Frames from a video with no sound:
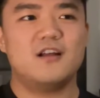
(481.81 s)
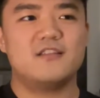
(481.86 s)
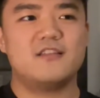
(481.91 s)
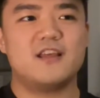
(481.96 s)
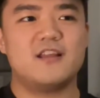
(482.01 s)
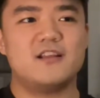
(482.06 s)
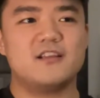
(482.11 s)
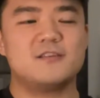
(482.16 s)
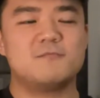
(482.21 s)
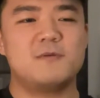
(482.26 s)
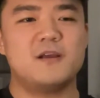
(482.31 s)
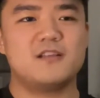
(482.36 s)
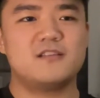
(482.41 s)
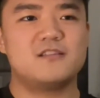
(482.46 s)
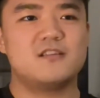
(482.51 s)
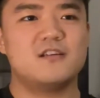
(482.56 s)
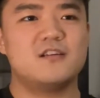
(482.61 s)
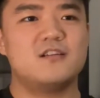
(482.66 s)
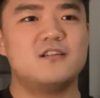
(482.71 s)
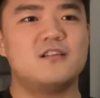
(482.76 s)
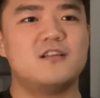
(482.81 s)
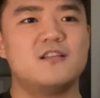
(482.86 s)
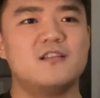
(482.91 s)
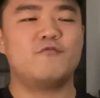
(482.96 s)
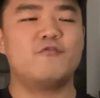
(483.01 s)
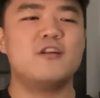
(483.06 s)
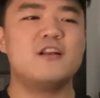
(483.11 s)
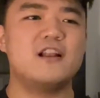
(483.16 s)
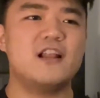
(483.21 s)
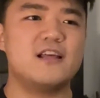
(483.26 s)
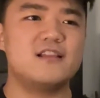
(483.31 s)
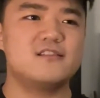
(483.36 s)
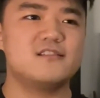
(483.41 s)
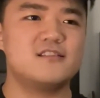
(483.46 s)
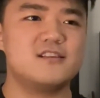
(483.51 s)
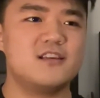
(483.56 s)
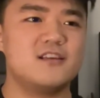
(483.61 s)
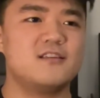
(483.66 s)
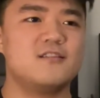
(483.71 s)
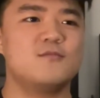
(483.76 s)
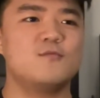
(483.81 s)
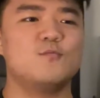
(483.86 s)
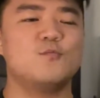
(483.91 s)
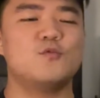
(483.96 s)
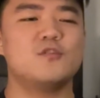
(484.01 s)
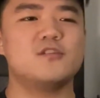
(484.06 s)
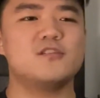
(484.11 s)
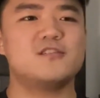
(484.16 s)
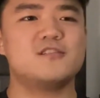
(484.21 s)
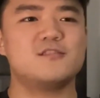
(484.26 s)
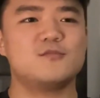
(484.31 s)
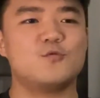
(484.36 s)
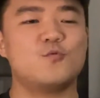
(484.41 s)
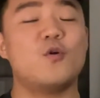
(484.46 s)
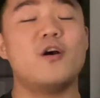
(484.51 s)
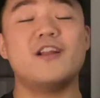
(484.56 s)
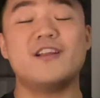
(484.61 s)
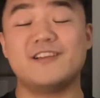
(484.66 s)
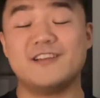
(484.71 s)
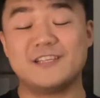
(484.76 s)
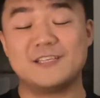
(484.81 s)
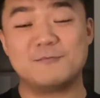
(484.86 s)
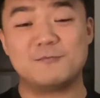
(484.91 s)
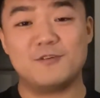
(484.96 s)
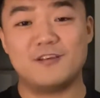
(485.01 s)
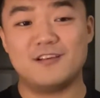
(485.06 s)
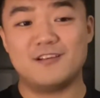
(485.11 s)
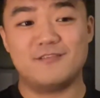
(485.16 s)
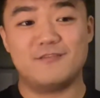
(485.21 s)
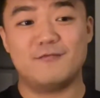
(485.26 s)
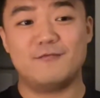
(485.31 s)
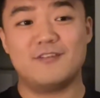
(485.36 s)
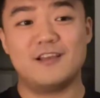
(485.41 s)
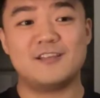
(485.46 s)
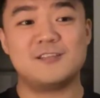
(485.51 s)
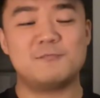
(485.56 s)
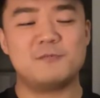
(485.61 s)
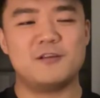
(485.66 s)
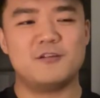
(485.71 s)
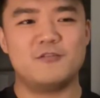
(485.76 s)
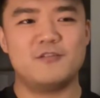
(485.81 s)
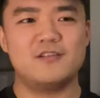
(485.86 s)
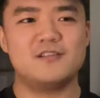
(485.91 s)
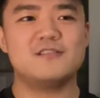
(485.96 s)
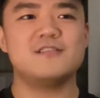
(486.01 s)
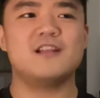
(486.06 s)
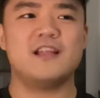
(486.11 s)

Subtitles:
than expected, and freelancing was quite an experience.